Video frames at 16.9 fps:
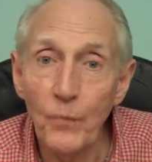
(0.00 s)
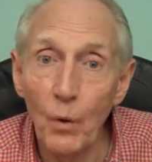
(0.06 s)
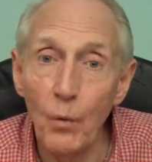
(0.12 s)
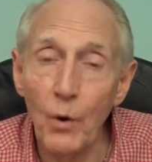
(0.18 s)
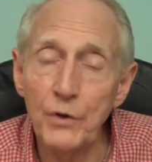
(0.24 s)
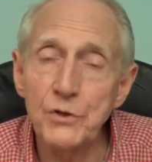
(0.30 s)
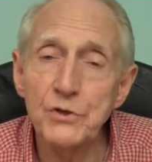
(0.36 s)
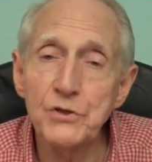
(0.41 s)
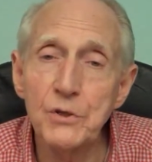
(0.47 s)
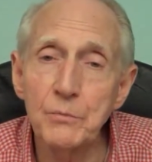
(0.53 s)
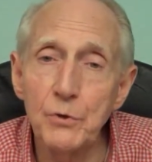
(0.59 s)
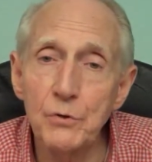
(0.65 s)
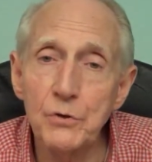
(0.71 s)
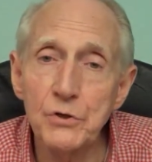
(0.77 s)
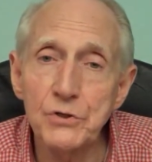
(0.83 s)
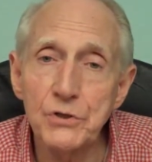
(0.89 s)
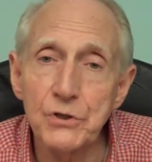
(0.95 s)
What does the
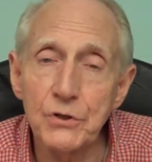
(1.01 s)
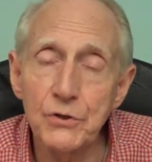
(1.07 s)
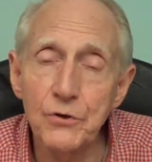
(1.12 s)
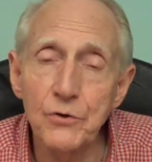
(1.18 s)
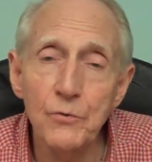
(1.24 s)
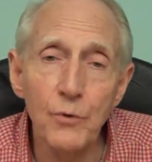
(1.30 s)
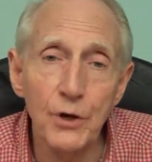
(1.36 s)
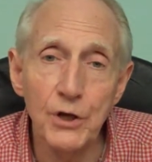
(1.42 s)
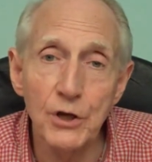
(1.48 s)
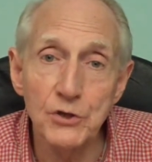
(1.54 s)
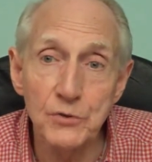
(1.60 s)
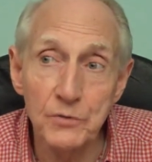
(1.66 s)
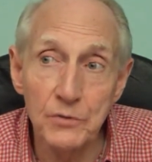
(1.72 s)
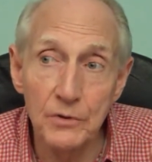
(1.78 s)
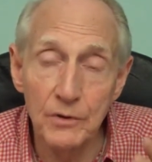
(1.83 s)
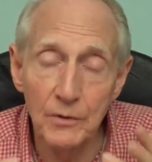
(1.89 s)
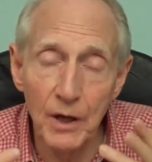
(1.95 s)
mucus do when
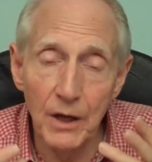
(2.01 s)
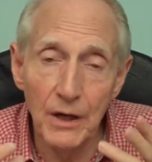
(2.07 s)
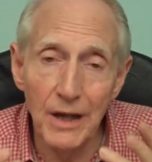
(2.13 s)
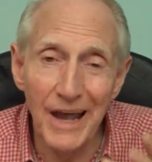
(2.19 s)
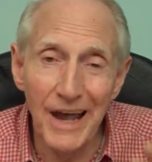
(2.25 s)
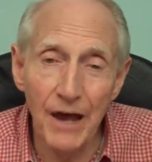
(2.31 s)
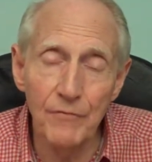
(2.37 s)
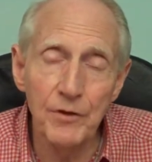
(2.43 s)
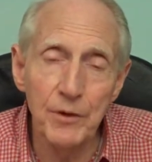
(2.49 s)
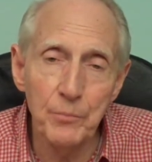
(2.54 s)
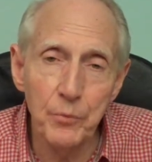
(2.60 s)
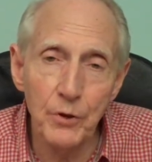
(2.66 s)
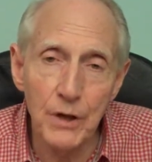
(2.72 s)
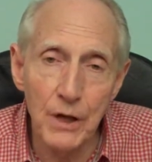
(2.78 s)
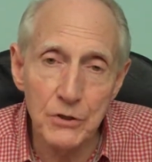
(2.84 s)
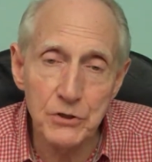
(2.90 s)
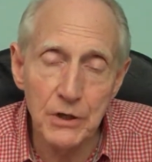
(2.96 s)
it's in heavy
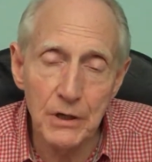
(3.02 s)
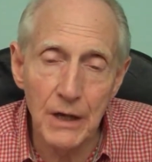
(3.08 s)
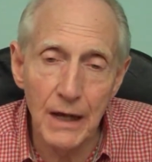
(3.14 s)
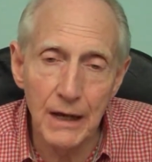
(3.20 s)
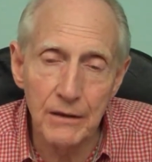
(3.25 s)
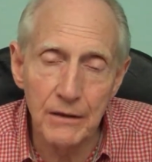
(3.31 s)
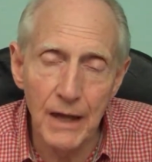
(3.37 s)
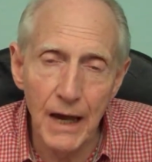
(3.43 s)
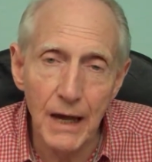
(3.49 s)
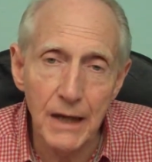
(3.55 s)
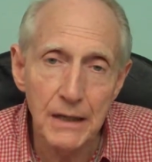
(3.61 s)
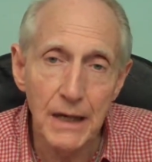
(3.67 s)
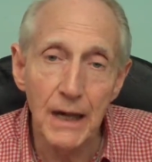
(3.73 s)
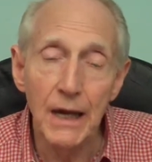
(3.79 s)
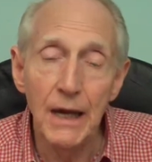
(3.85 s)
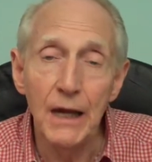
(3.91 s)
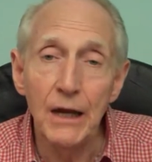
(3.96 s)
production like that?
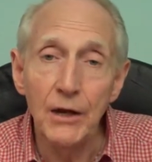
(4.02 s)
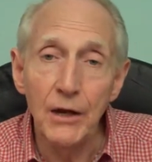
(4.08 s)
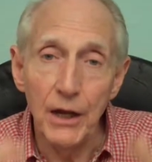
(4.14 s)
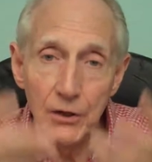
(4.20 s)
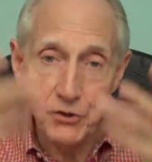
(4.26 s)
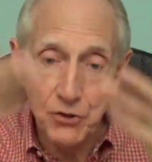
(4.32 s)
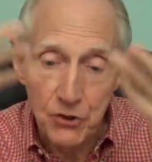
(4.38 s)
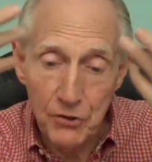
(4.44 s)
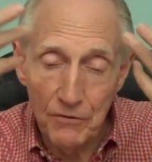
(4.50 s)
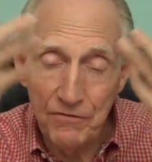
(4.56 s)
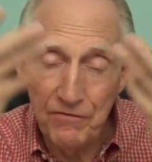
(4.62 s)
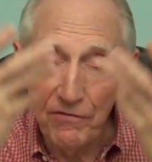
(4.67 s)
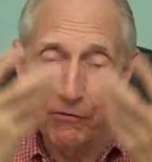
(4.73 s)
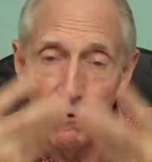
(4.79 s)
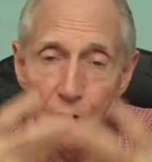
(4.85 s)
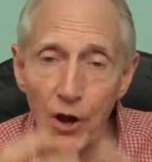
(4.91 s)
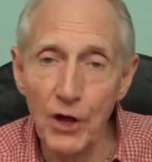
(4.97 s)
It's to
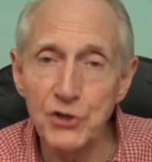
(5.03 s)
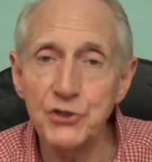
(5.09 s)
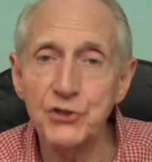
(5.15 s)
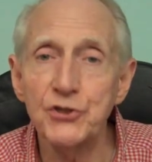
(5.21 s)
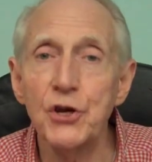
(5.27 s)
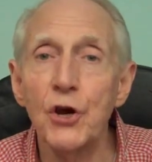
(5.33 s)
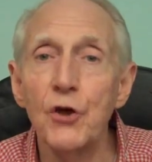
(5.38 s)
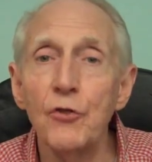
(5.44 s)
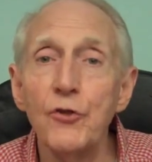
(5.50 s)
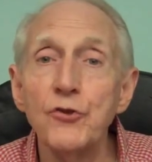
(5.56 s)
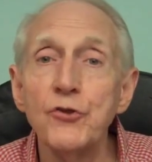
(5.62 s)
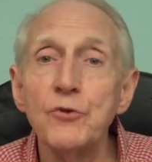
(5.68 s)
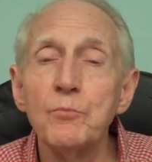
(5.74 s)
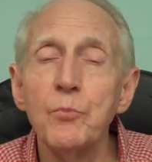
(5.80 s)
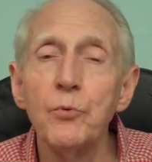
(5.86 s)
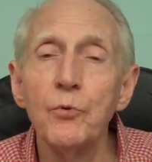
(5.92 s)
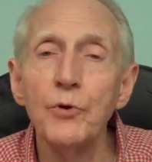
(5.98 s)
flush the
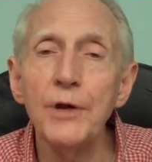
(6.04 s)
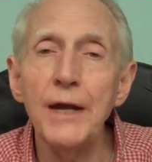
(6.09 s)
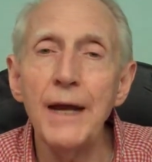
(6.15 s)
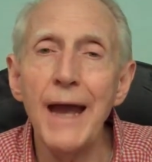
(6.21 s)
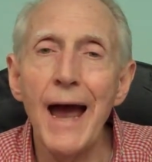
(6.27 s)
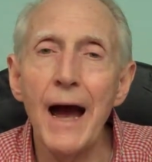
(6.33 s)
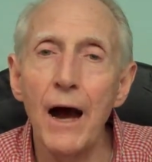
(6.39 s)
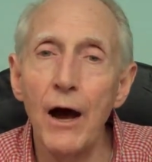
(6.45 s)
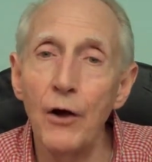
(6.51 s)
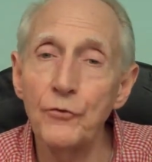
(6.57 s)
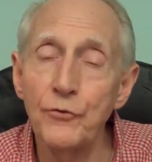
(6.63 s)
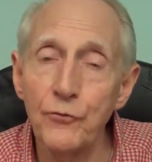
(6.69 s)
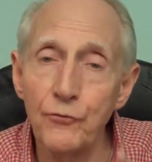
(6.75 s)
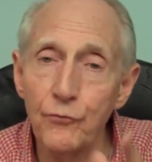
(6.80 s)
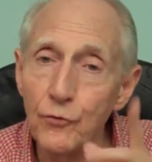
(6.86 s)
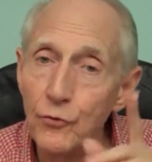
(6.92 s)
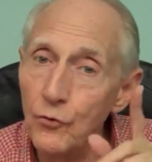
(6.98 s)
debris out
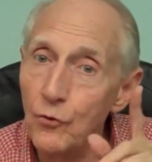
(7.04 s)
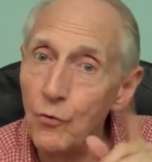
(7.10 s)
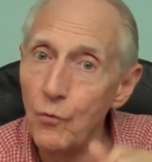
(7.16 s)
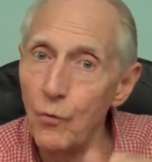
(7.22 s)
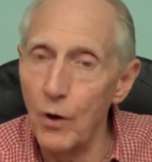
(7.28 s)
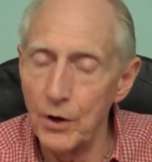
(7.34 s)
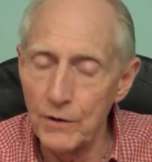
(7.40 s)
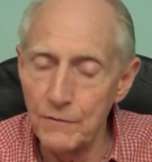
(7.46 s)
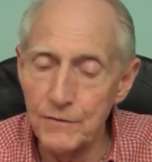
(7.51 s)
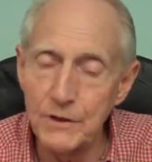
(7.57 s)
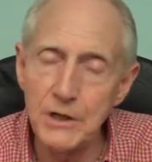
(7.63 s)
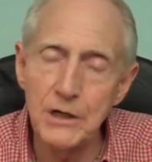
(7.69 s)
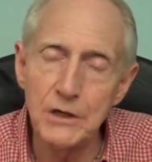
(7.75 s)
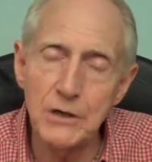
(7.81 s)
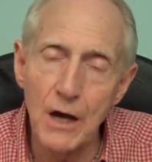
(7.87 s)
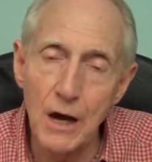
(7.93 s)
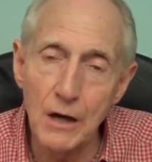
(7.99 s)
through one of the
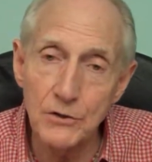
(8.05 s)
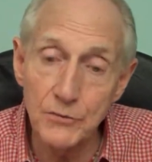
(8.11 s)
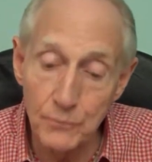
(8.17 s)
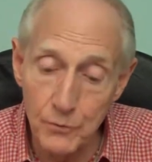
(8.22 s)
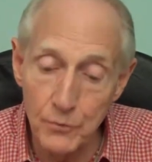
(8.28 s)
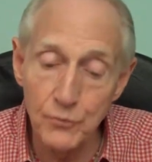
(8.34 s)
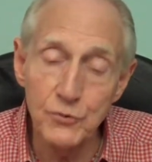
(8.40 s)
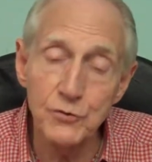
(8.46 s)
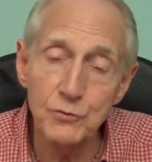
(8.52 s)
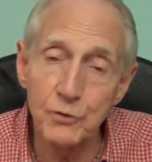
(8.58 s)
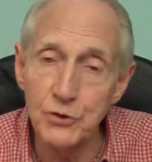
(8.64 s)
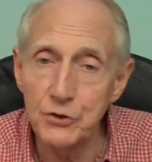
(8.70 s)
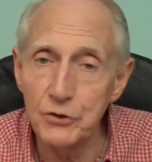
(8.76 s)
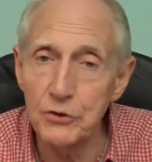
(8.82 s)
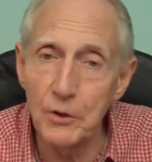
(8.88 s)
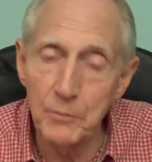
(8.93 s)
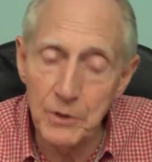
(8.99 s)
detox routes, which
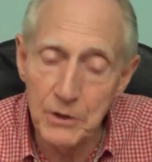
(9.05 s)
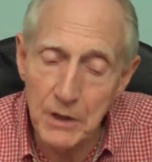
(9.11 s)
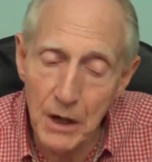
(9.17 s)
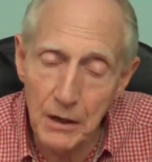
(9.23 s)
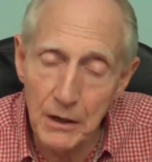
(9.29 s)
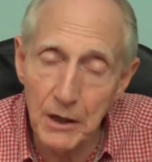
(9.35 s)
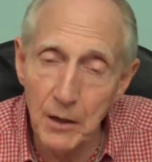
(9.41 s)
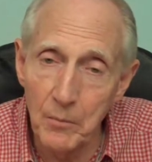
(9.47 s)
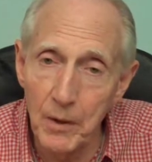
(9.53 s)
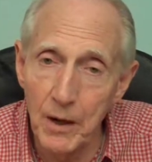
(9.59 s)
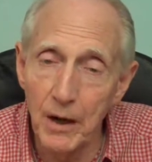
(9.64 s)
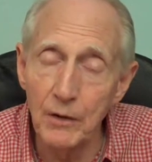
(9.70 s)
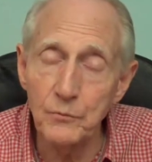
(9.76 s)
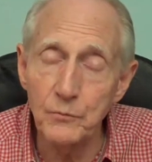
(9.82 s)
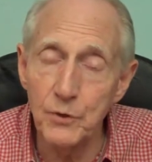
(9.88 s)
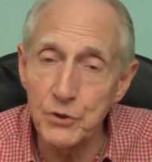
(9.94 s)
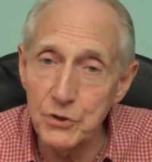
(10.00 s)
you're going to be talking
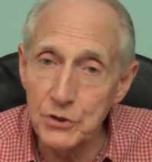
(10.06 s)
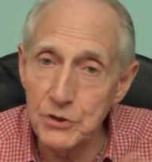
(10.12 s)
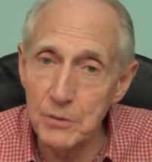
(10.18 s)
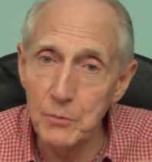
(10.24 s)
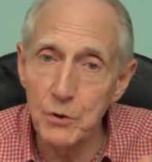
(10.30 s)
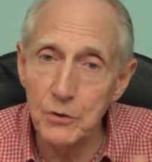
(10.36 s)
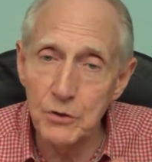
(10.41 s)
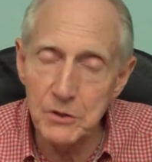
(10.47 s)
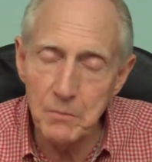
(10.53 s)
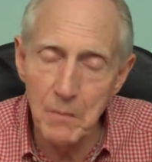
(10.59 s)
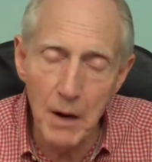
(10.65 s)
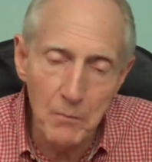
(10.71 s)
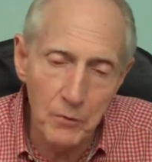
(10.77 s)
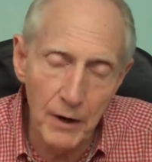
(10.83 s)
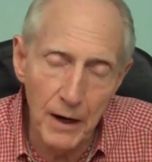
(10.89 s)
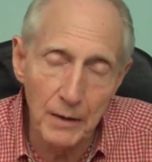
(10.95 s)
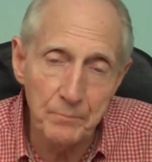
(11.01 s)
about, which is the mucous
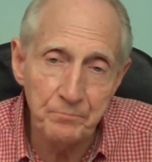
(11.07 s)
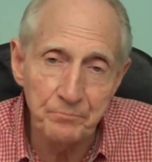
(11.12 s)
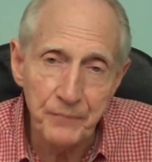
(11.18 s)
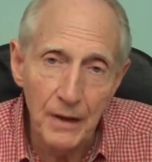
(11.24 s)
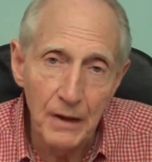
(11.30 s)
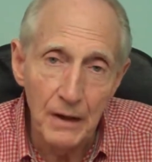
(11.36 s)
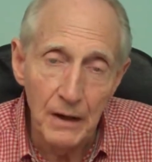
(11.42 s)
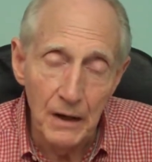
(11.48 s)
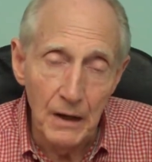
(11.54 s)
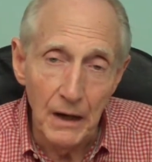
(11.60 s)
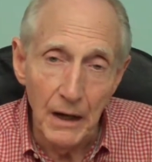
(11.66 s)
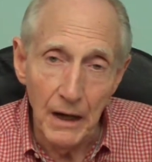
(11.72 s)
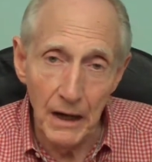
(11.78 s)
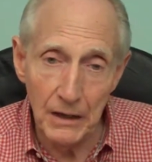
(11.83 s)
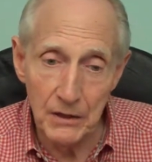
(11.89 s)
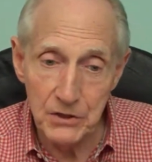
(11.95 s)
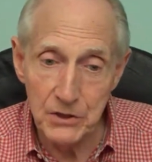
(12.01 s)
membrane.
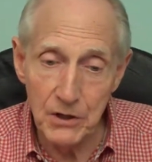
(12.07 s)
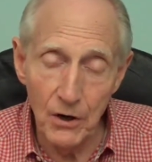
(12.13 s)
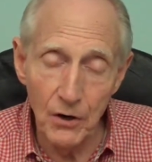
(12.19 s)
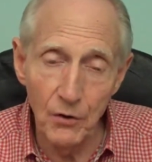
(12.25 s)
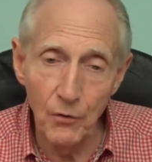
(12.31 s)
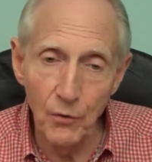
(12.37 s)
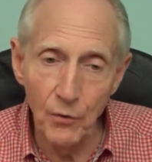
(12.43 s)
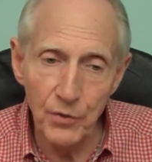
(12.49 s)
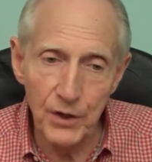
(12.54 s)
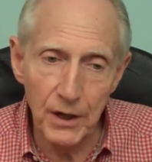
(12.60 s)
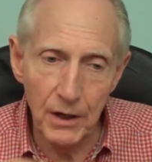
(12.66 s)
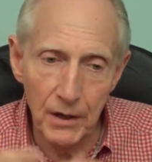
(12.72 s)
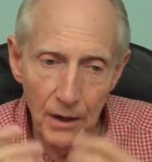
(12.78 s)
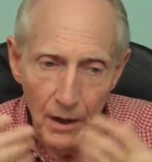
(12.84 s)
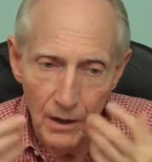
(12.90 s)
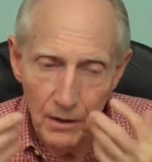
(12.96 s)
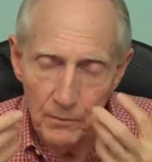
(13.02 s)
And so the